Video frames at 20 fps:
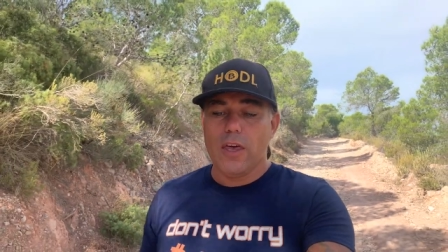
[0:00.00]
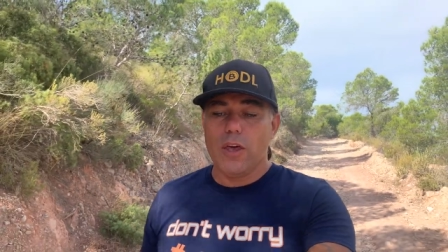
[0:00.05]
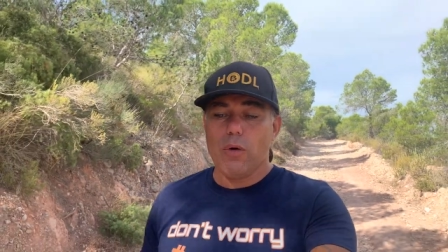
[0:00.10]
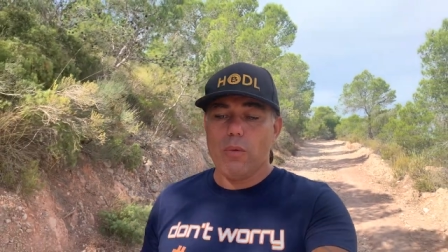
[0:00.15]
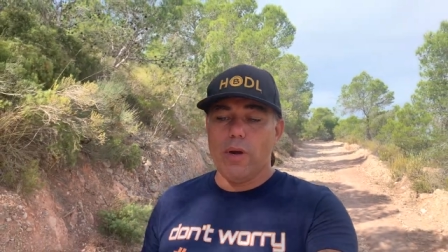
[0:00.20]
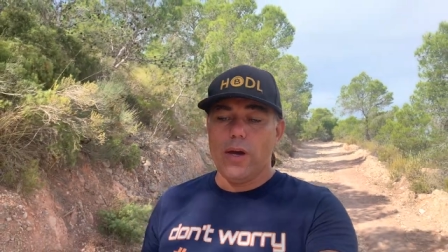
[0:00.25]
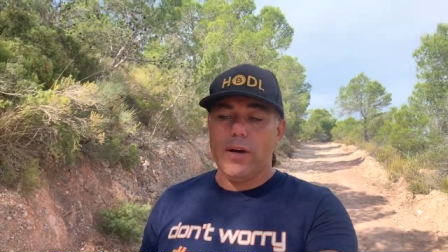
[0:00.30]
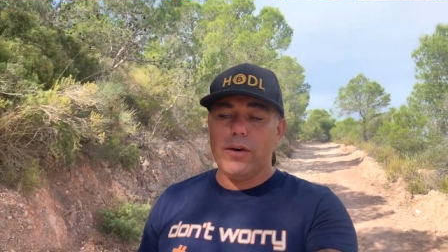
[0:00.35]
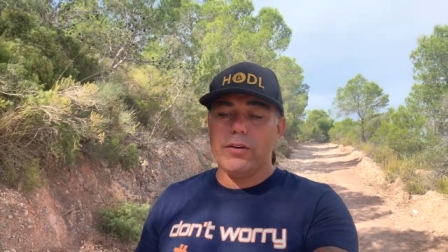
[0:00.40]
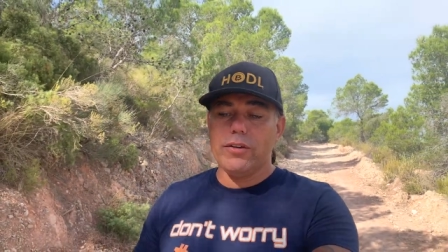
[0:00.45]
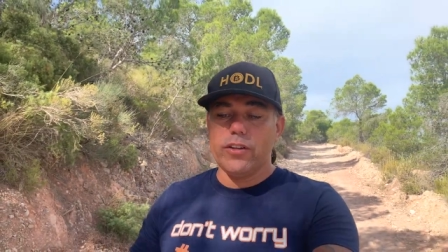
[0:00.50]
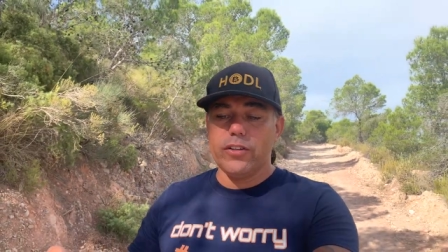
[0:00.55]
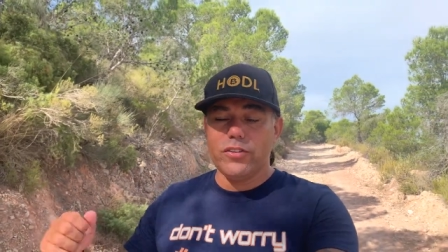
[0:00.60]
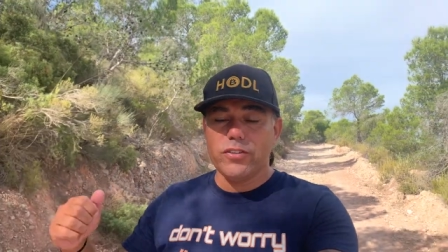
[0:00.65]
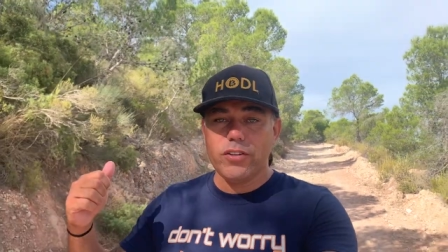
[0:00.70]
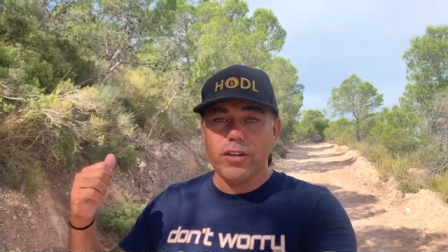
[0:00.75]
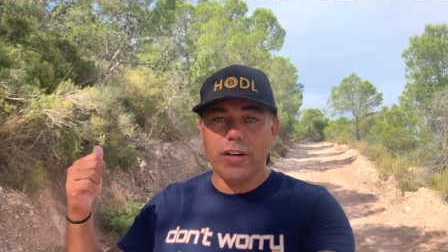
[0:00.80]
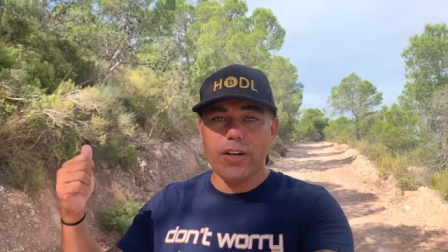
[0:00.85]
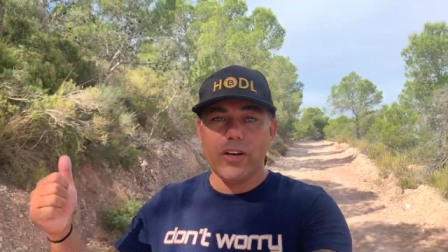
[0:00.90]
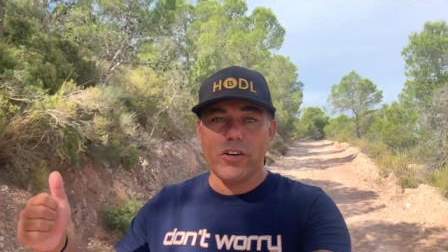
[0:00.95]
where the
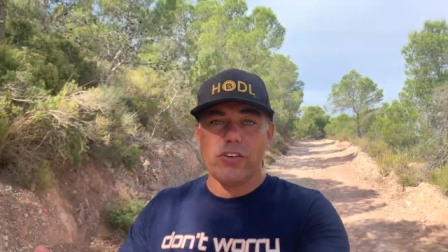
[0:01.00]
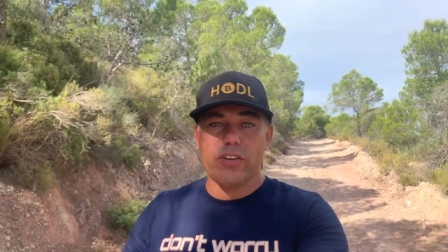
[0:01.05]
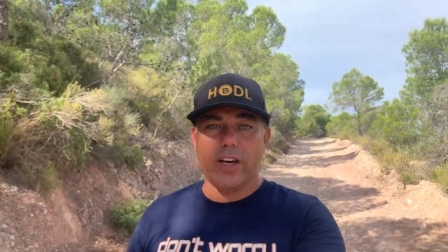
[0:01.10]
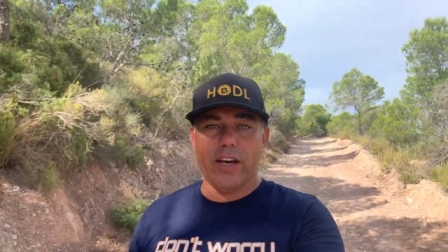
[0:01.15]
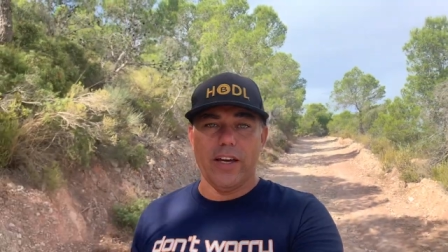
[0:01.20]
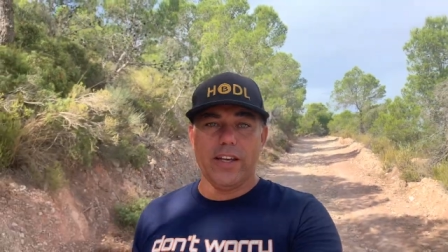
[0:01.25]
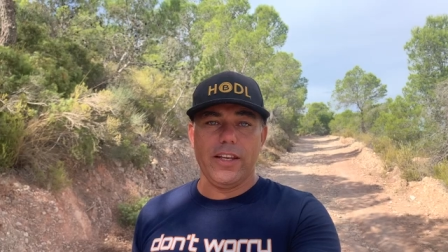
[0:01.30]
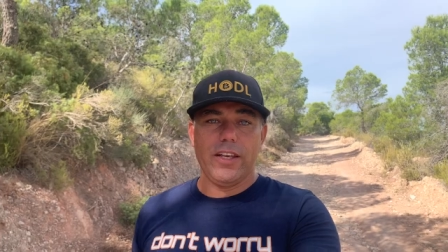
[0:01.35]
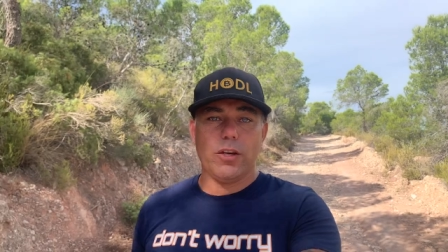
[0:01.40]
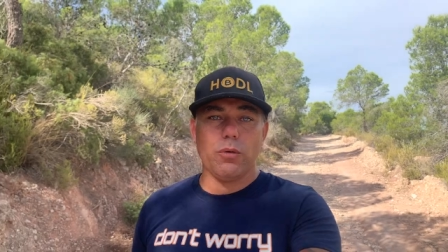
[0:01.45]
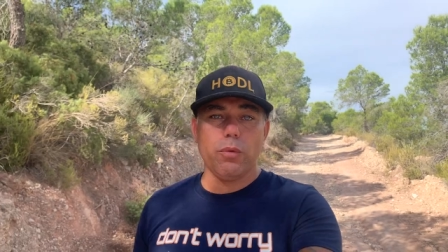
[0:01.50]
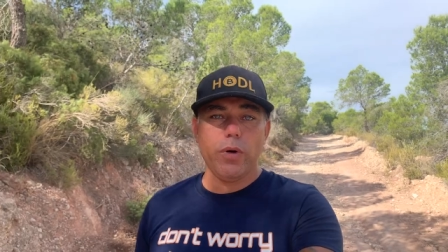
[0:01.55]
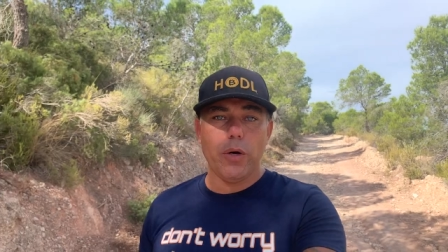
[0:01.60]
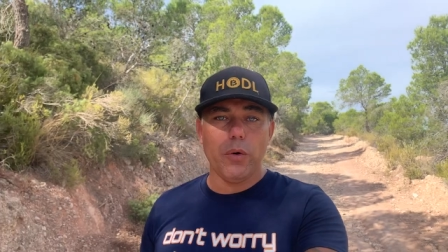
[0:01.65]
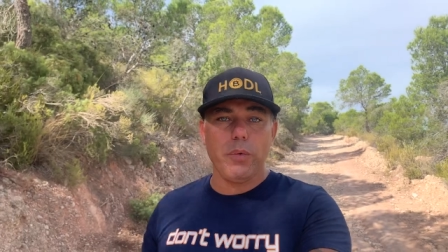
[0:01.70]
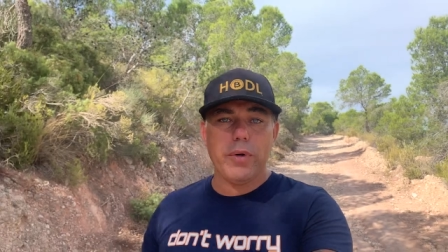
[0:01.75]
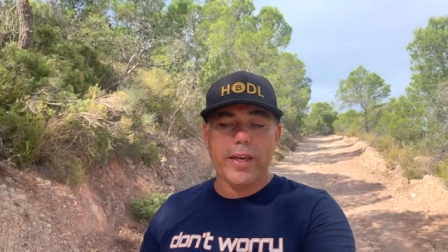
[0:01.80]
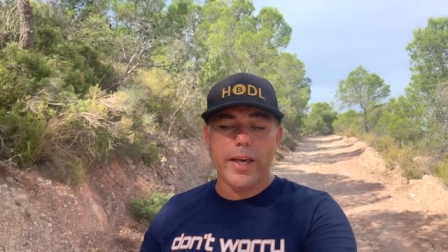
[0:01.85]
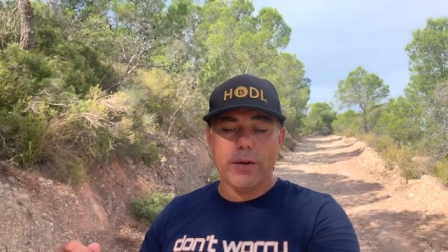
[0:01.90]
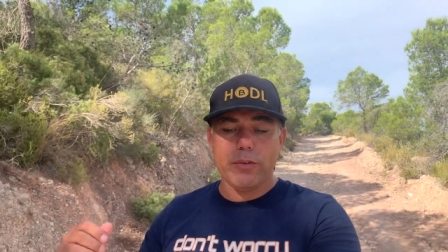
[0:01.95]
sun is shining, where
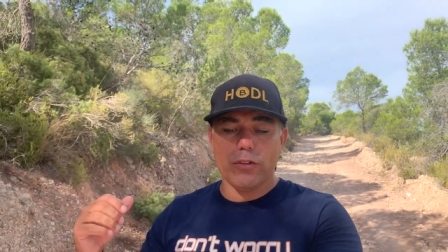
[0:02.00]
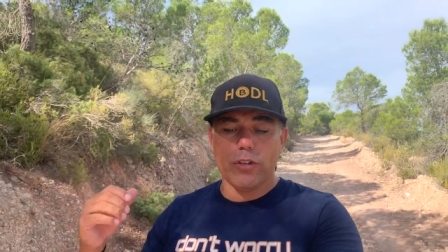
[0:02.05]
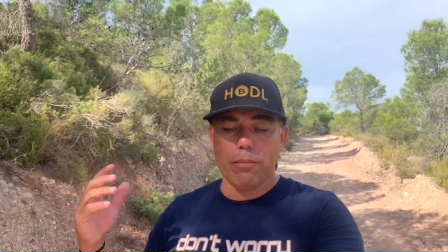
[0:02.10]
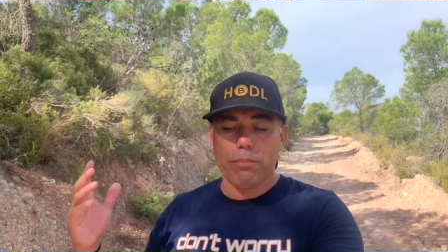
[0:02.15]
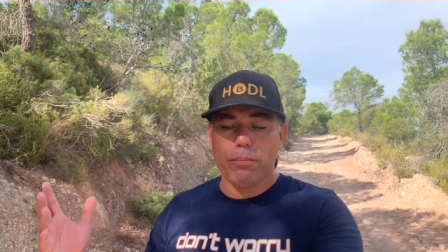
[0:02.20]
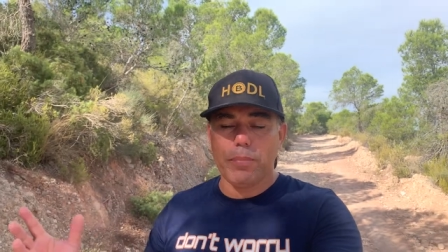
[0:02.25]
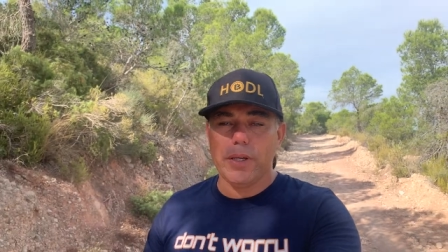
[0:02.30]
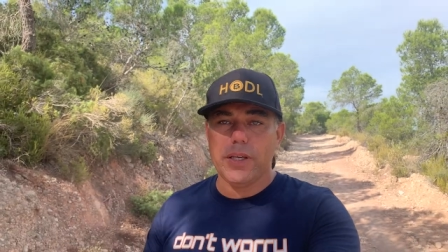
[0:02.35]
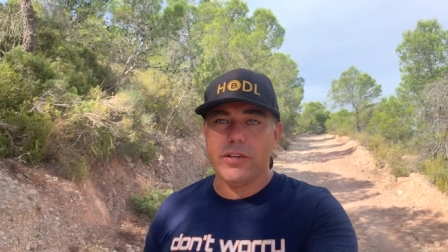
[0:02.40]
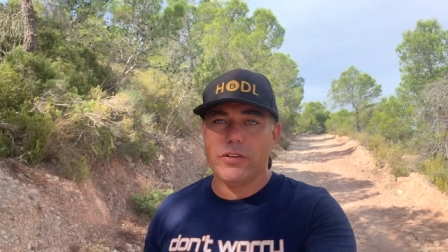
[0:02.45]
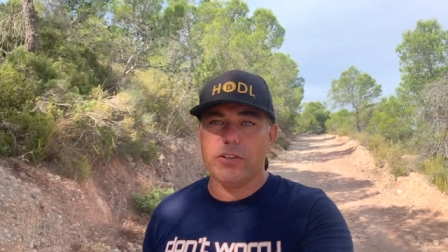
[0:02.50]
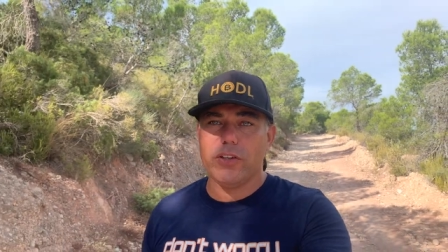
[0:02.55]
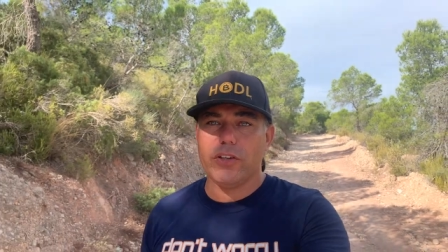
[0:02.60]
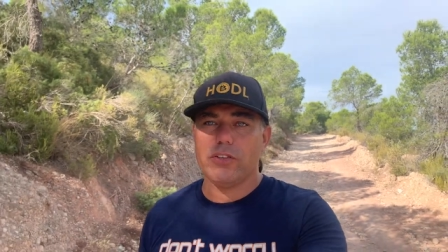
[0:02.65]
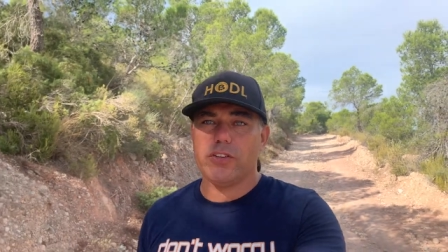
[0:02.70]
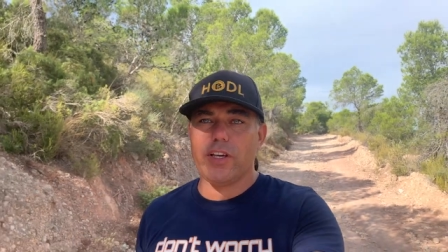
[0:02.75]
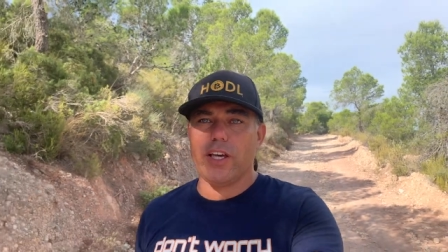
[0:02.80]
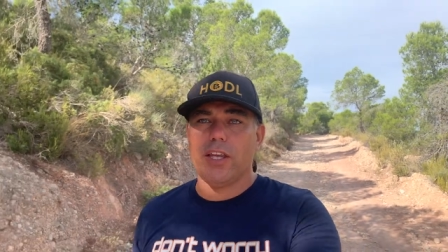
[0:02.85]
we have some beaches